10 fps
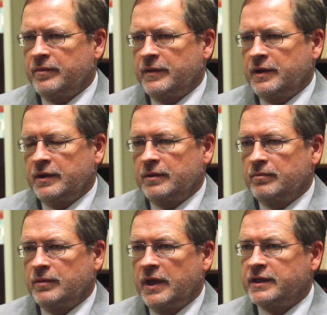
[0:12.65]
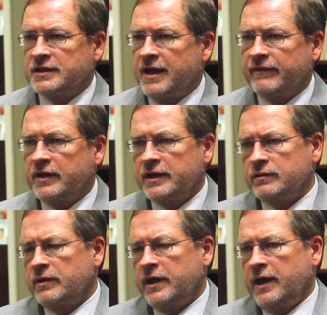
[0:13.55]
from the late
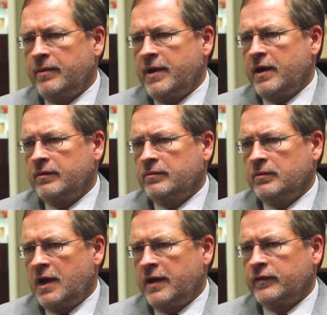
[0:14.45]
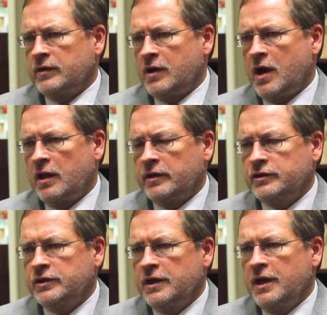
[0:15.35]
70s when I came down after
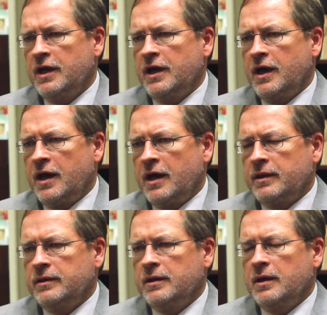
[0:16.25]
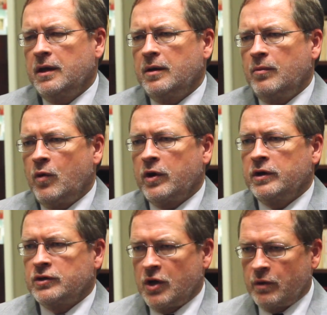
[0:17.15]
college.
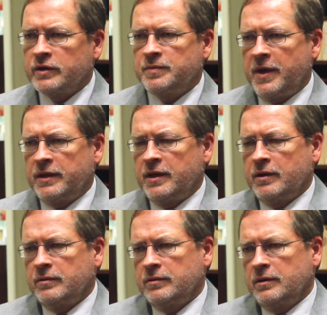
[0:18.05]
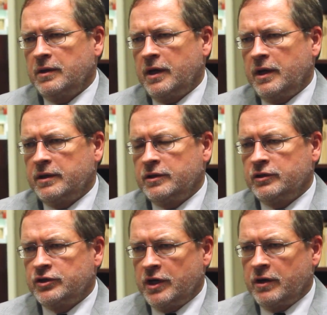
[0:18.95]
Morton has always been there
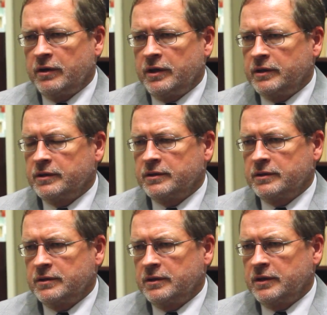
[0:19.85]
to share his